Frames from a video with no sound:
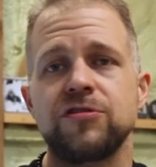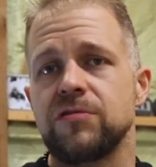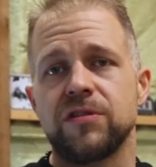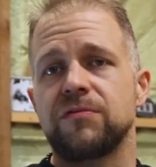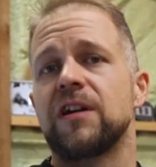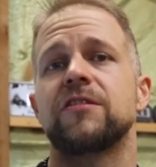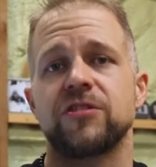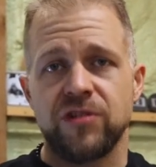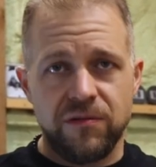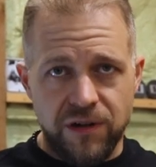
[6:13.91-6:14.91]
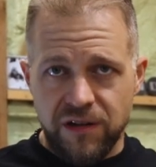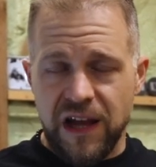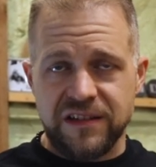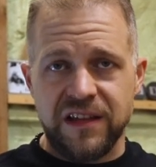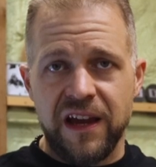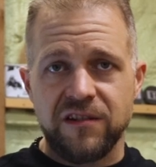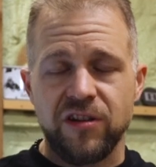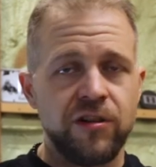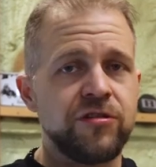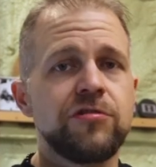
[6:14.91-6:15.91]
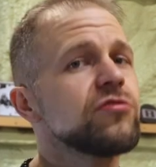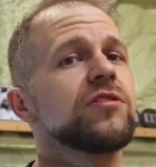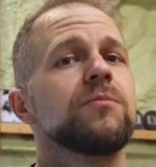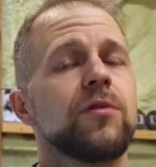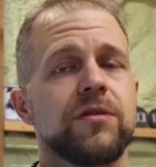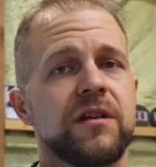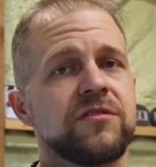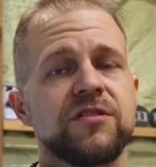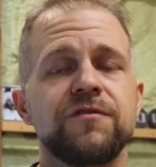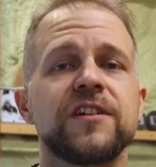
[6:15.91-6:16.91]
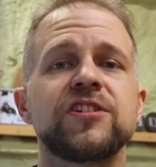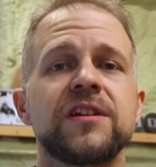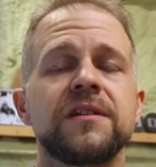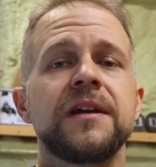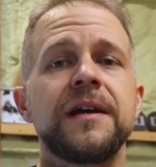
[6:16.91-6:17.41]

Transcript: 200 to 300 treadwear class tires are usually more than sufficient